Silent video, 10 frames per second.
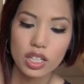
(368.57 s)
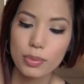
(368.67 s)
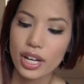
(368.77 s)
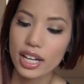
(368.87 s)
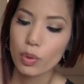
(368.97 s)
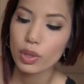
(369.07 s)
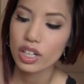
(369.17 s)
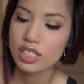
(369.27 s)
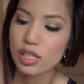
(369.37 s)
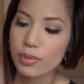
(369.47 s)
Number eight, what
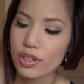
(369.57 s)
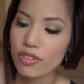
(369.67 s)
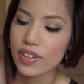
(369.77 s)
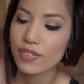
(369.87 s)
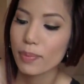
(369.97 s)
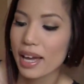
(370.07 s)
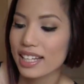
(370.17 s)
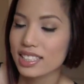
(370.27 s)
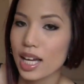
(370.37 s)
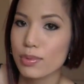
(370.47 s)
are some of your favorite
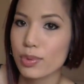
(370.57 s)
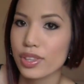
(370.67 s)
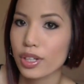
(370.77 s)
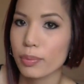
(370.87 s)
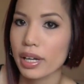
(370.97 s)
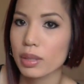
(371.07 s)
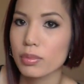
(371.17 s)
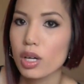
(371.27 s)
pastimes with your pet